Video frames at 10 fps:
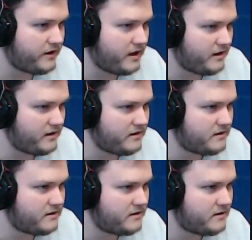Okay.
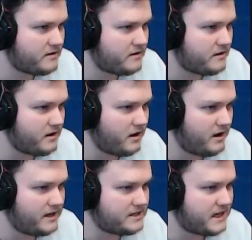
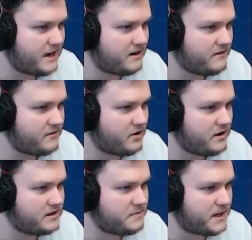Oh, it's out of.
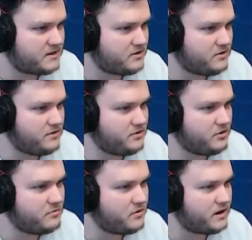Oh, it's back to
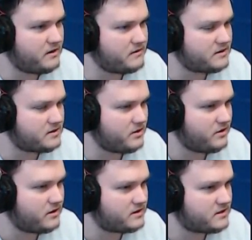normal now. It's no
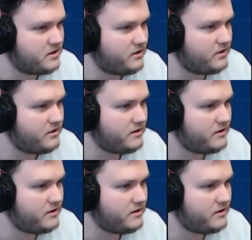longer snow.